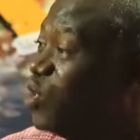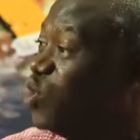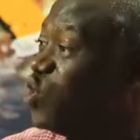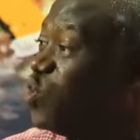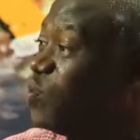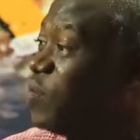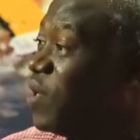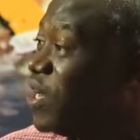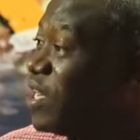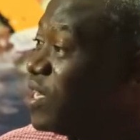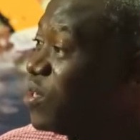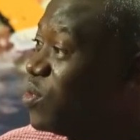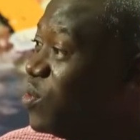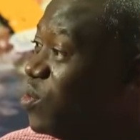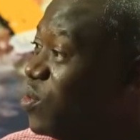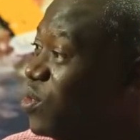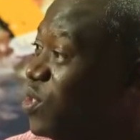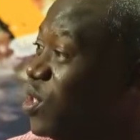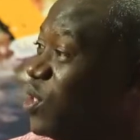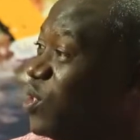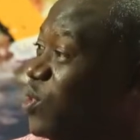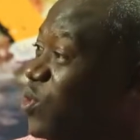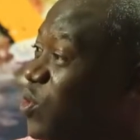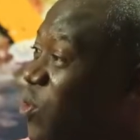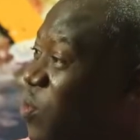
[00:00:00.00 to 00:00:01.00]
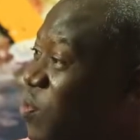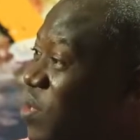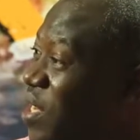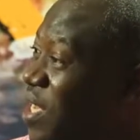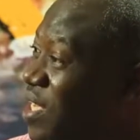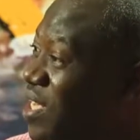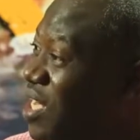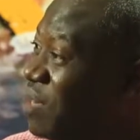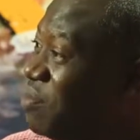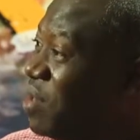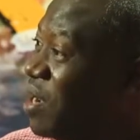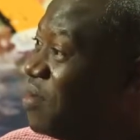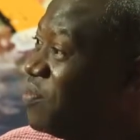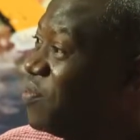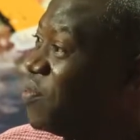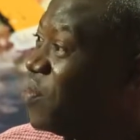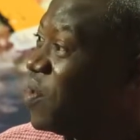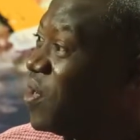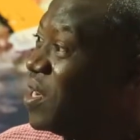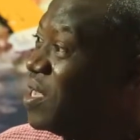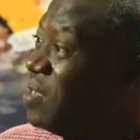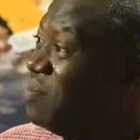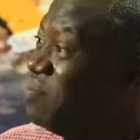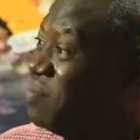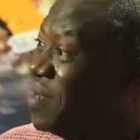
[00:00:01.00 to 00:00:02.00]
the Super Eagles is dominated by
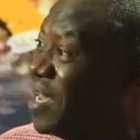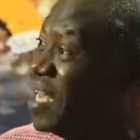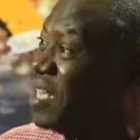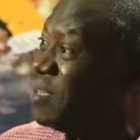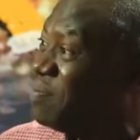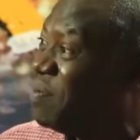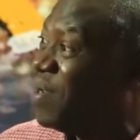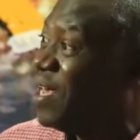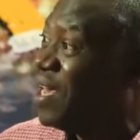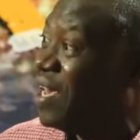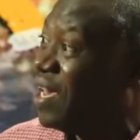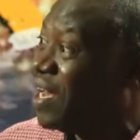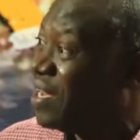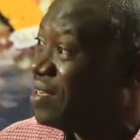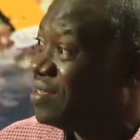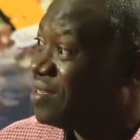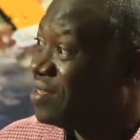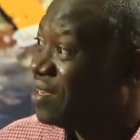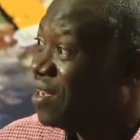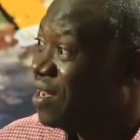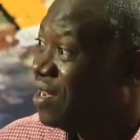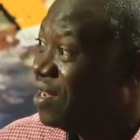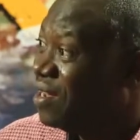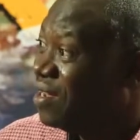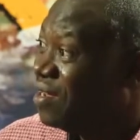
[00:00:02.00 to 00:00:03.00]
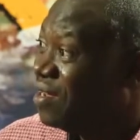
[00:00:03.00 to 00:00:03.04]
foreign-based players.